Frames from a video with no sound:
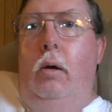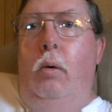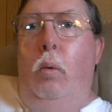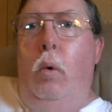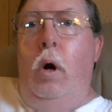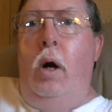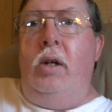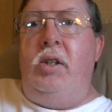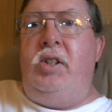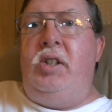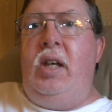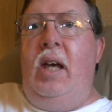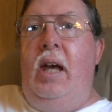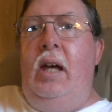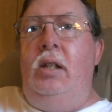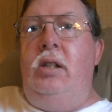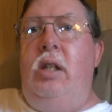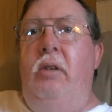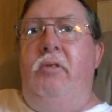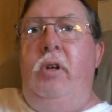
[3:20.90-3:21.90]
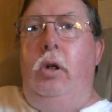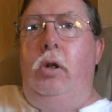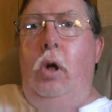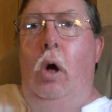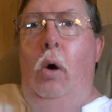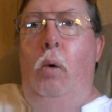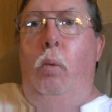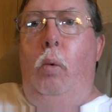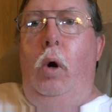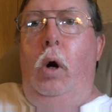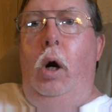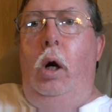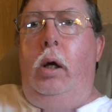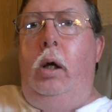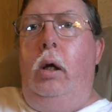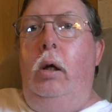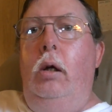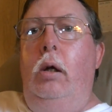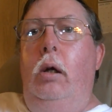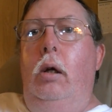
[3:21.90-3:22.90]
where it says, if you don't
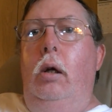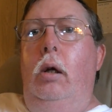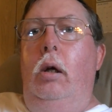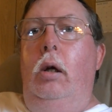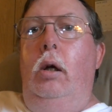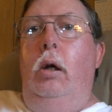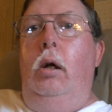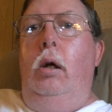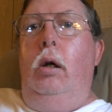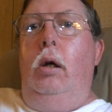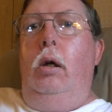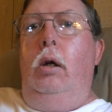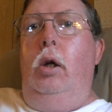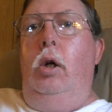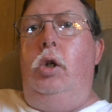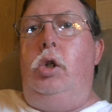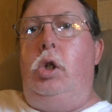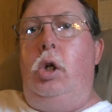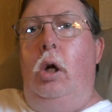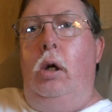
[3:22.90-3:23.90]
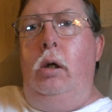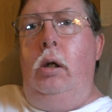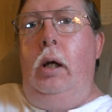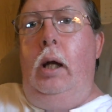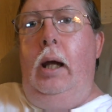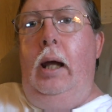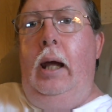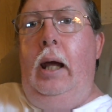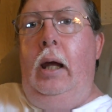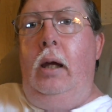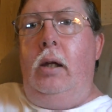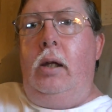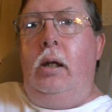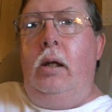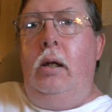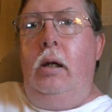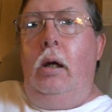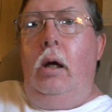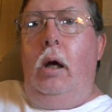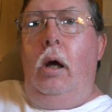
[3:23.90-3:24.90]
work, you shouldn't eat,
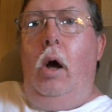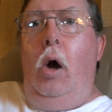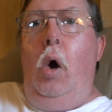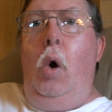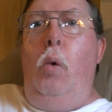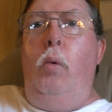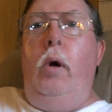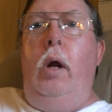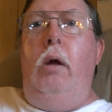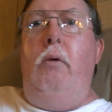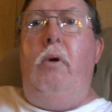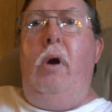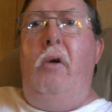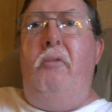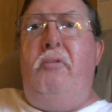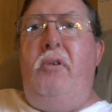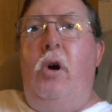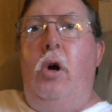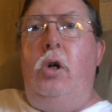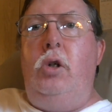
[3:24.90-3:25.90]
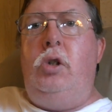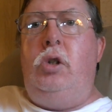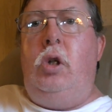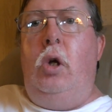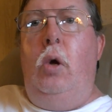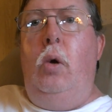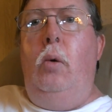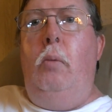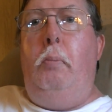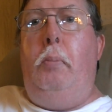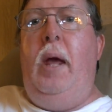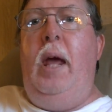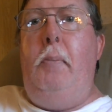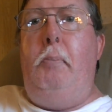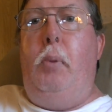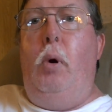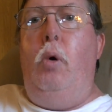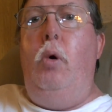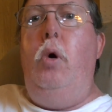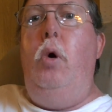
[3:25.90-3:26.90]
only refers to
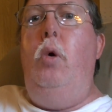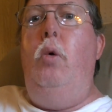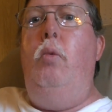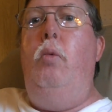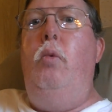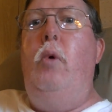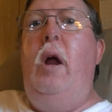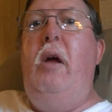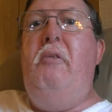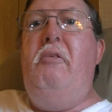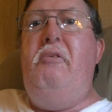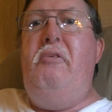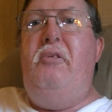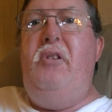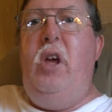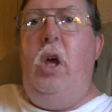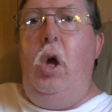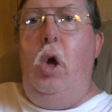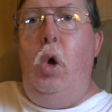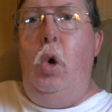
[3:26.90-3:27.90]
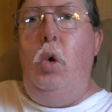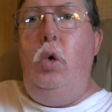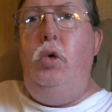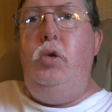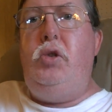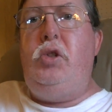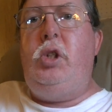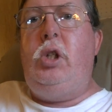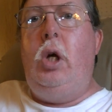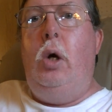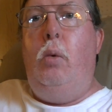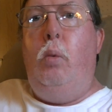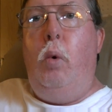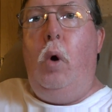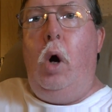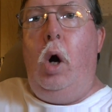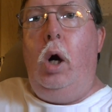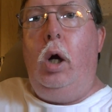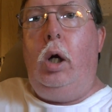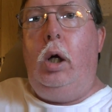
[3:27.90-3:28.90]
people who refuse to
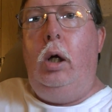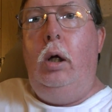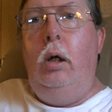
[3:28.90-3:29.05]
work.